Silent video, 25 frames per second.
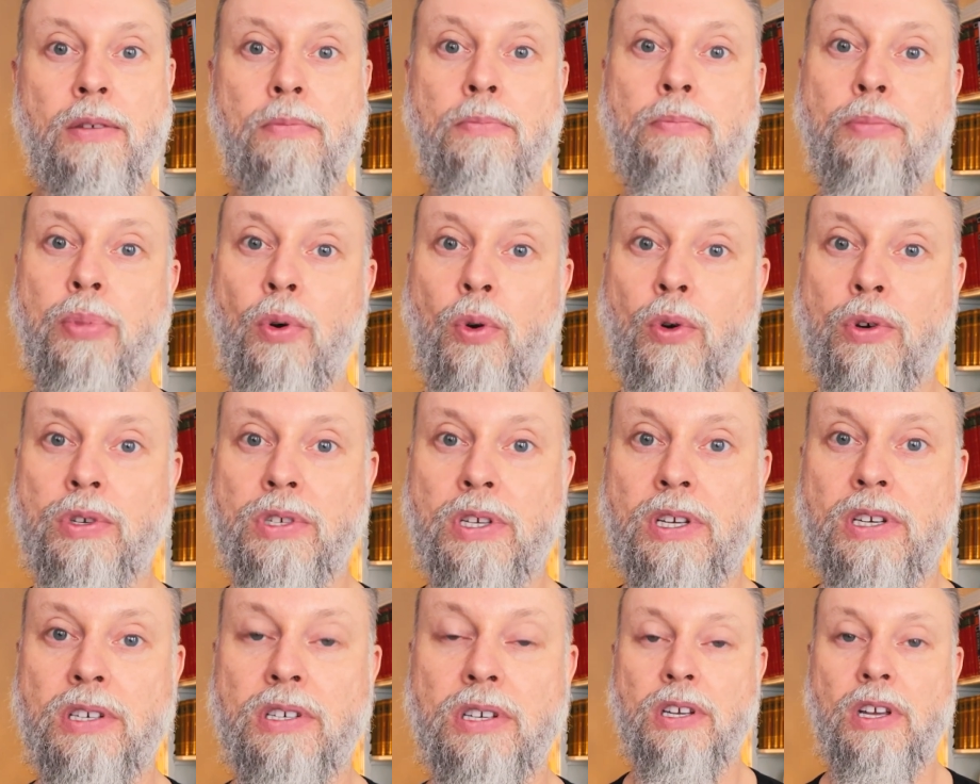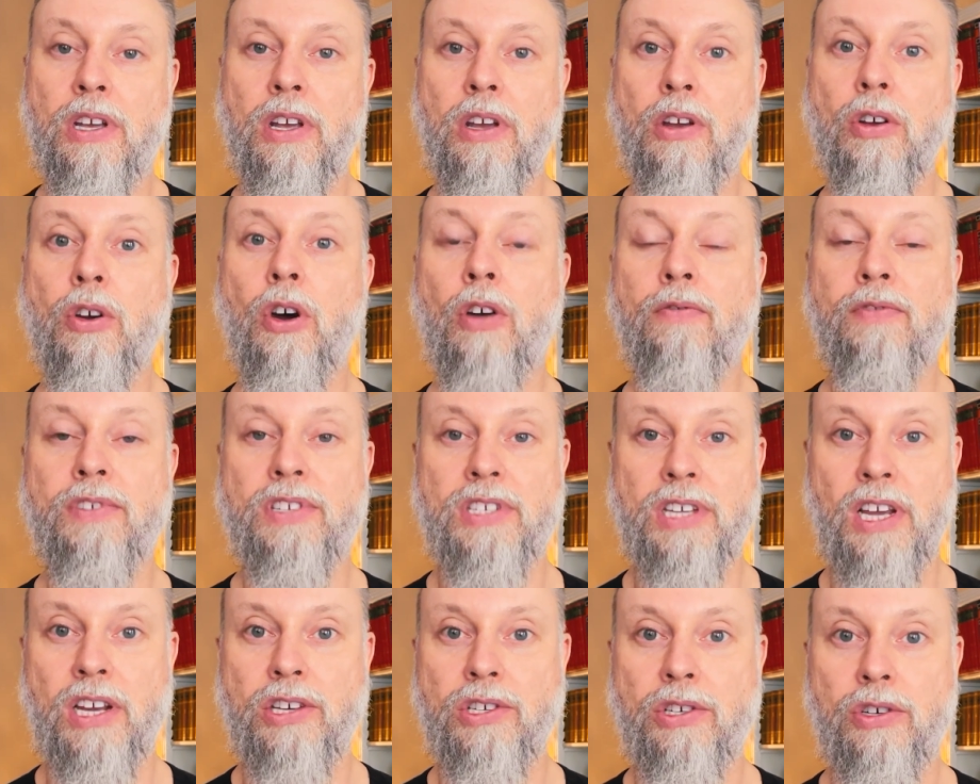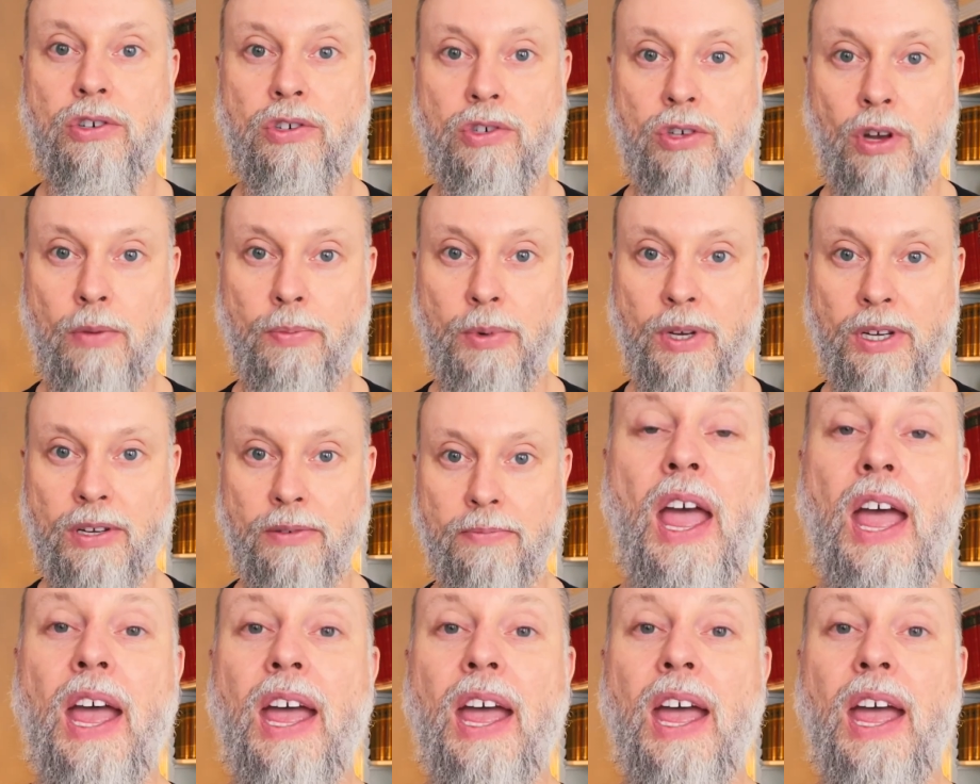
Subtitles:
important conversation topic.